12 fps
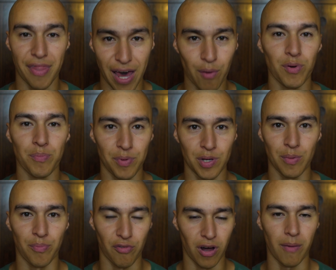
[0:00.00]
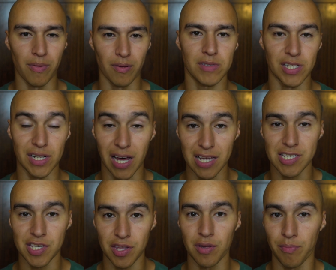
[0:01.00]
that would be a problem. To not
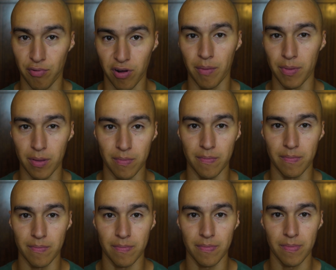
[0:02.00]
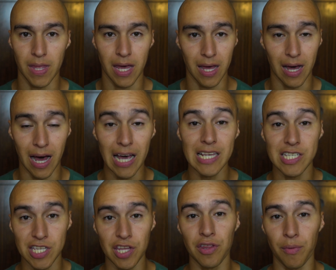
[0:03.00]
see the problem. I
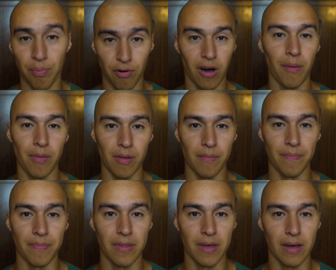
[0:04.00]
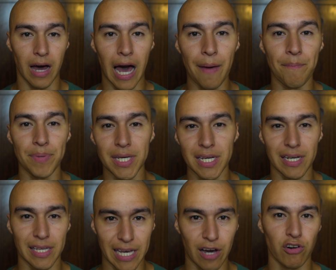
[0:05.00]
see the problem. I'm being
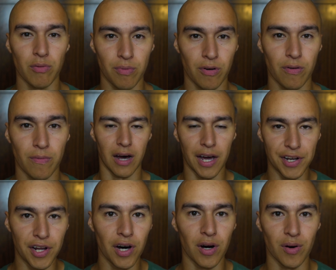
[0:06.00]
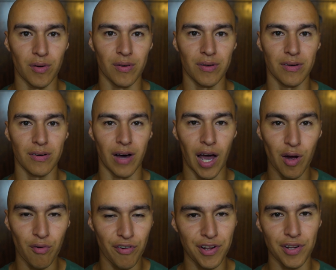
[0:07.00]
accountable. I
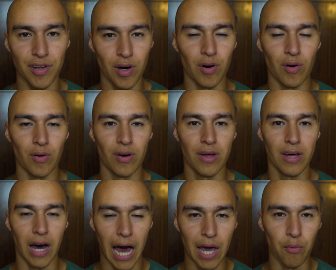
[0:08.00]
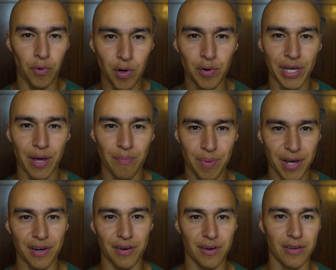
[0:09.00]
already know I will get better,